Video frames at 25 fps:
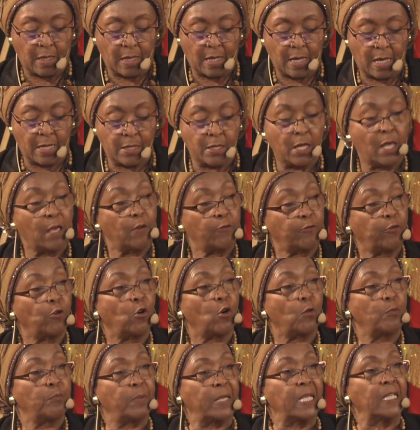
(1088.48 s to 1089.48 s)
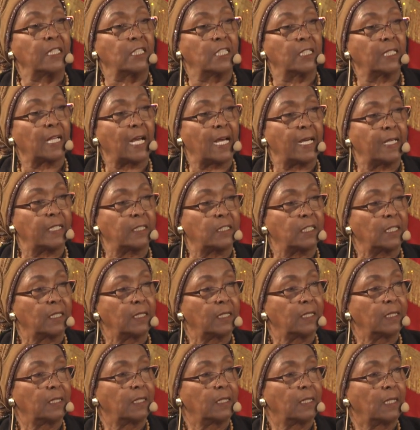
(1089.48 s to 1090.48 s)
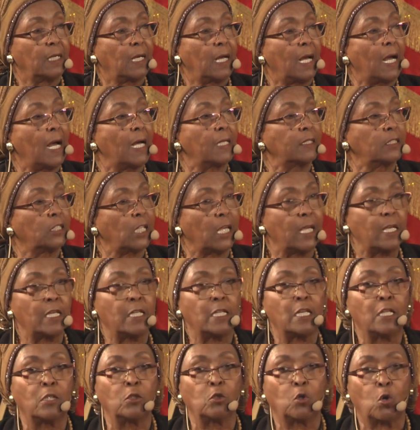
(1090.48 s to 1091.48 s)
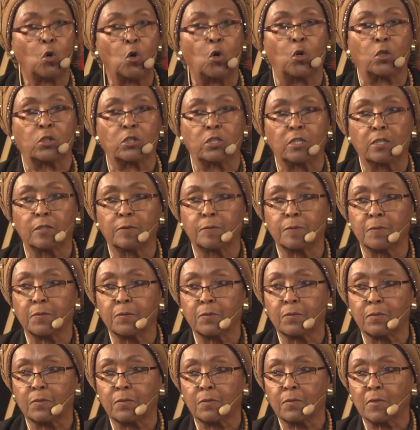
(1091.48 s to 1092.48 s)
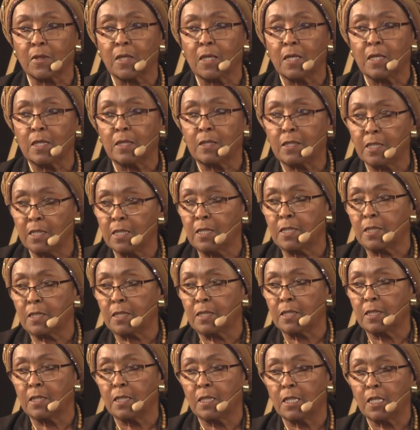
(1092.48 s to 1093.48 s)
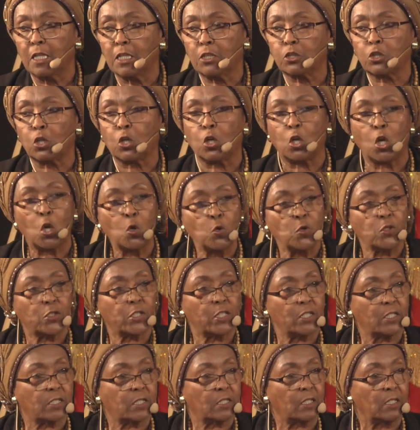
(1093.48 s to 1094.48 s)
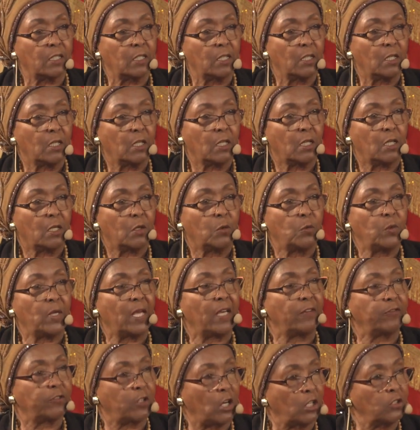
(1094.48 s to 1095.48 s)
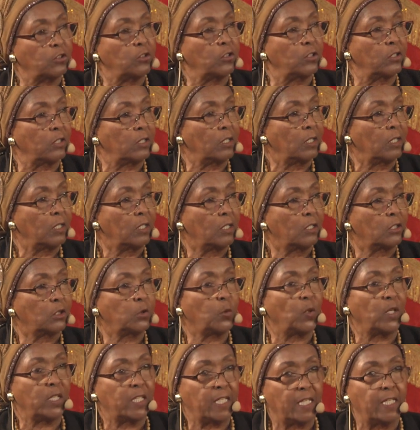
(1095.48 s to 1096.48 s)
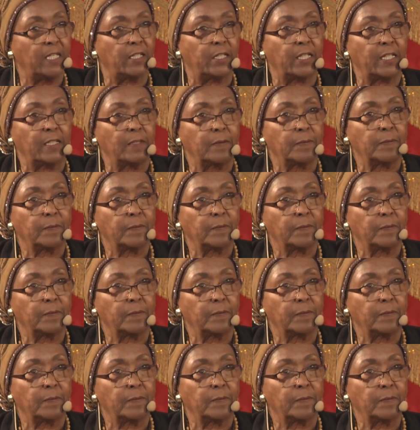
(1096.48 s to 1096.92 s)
and therefore being denied our day in court. This is the closest we have gotten to a hearing